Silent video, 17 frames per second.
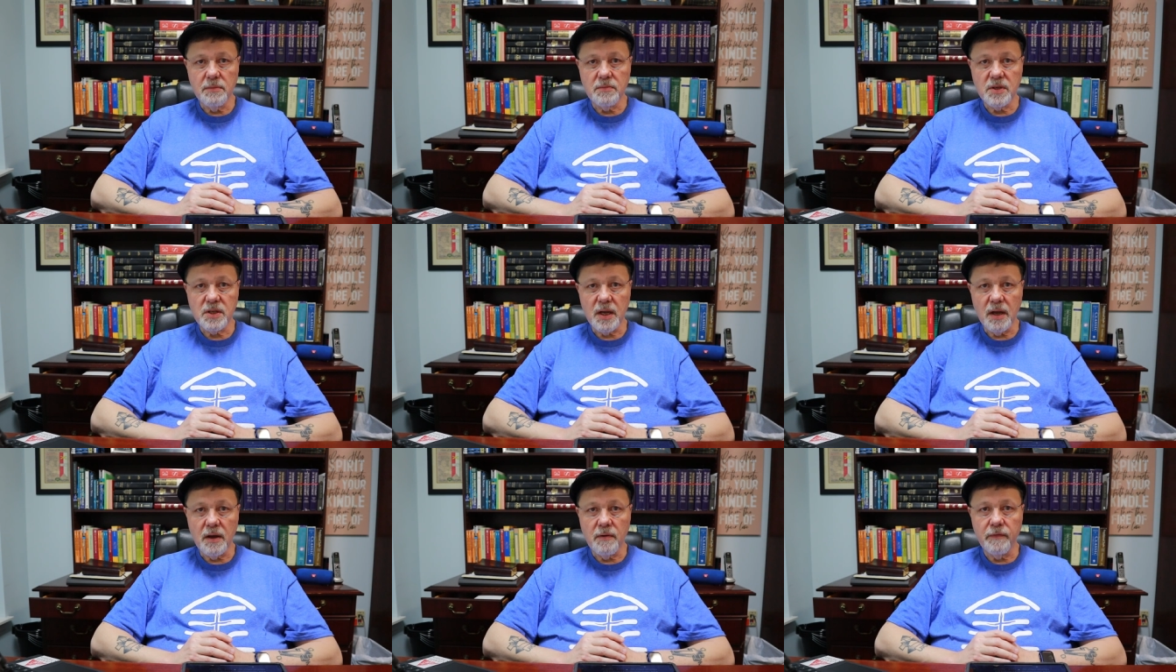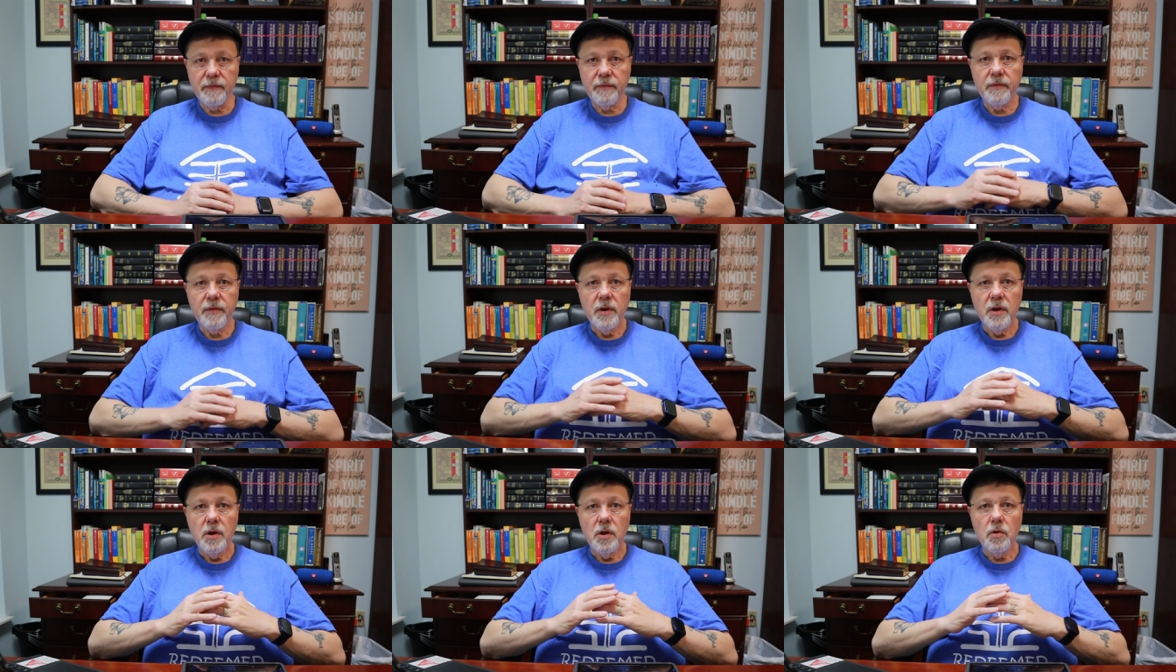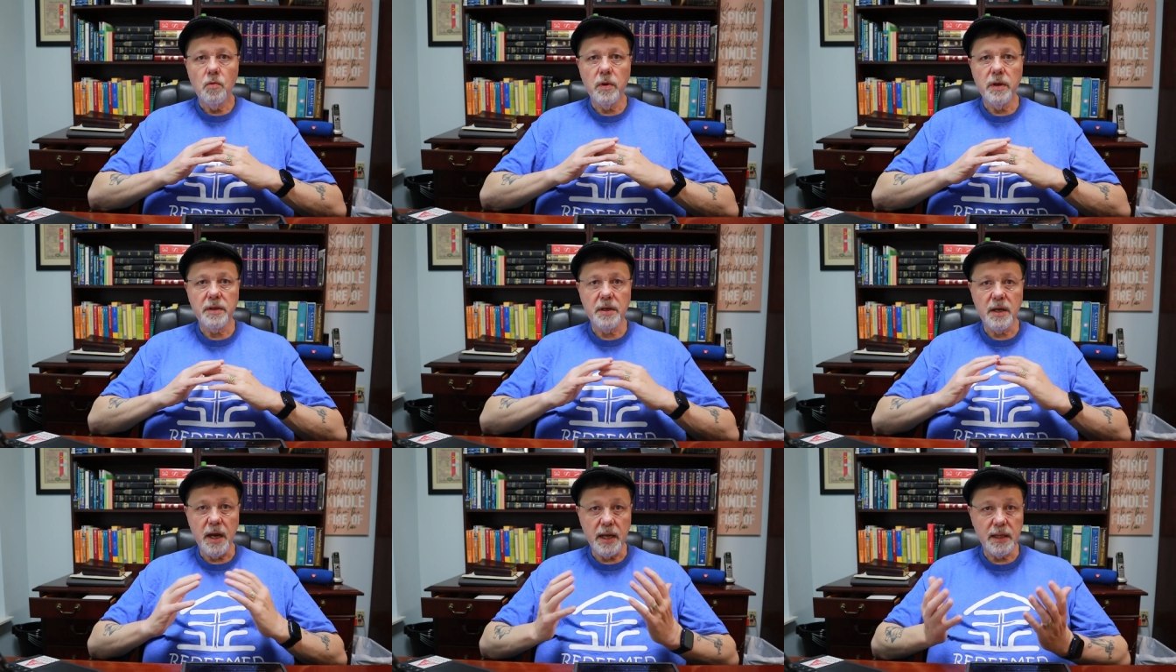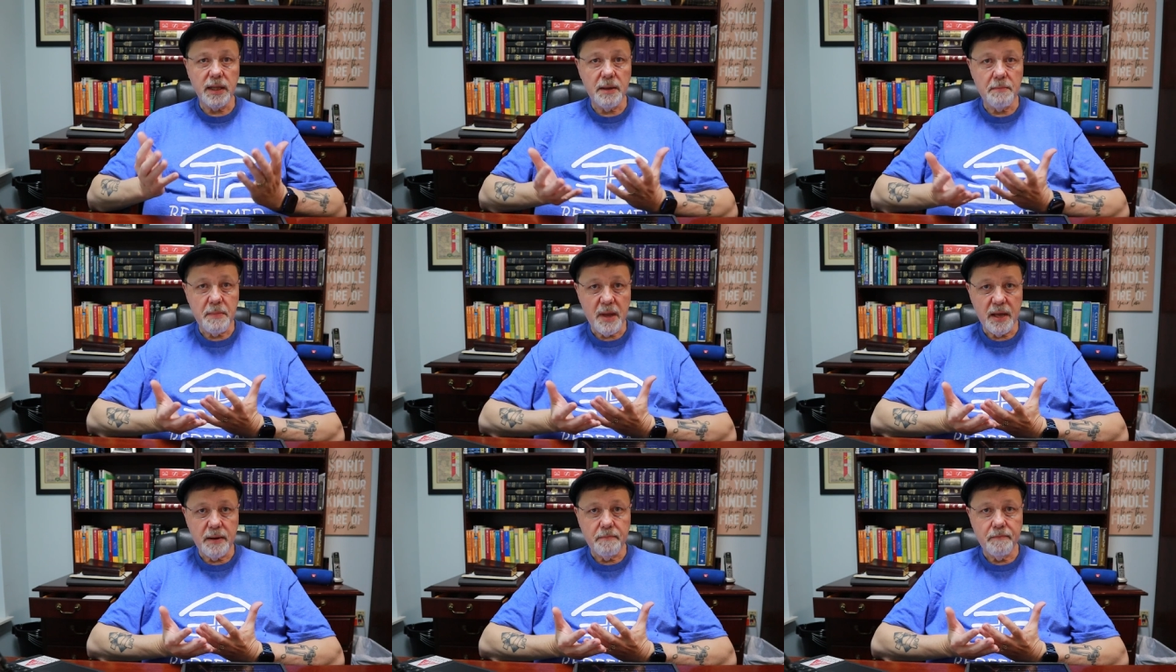himself with godly
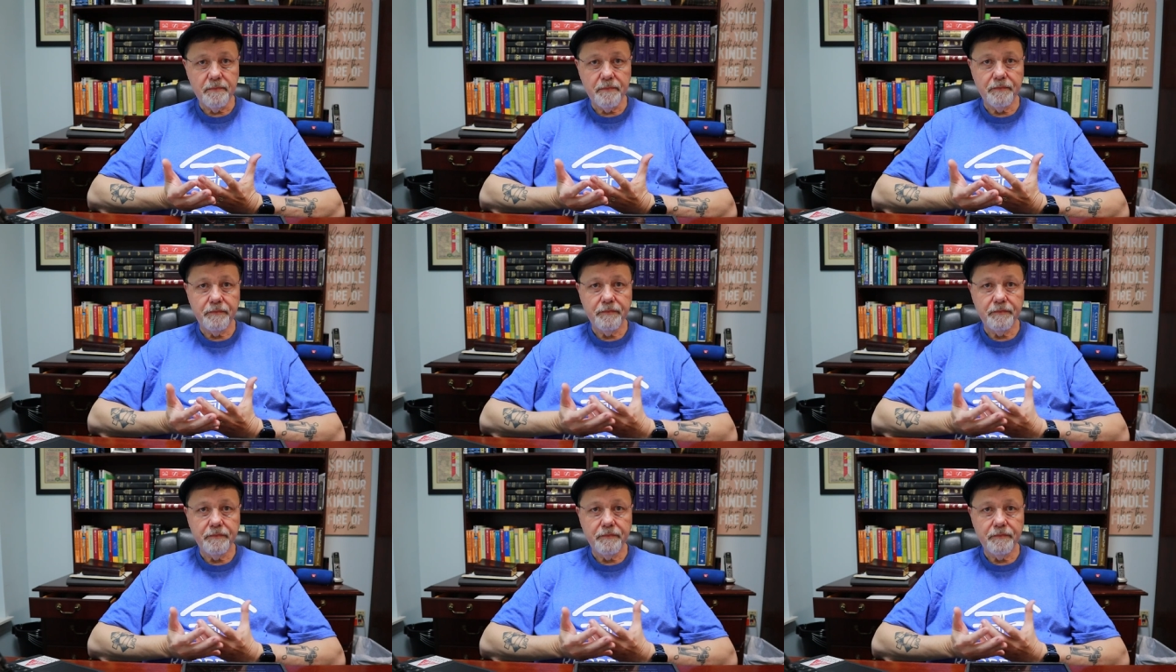men,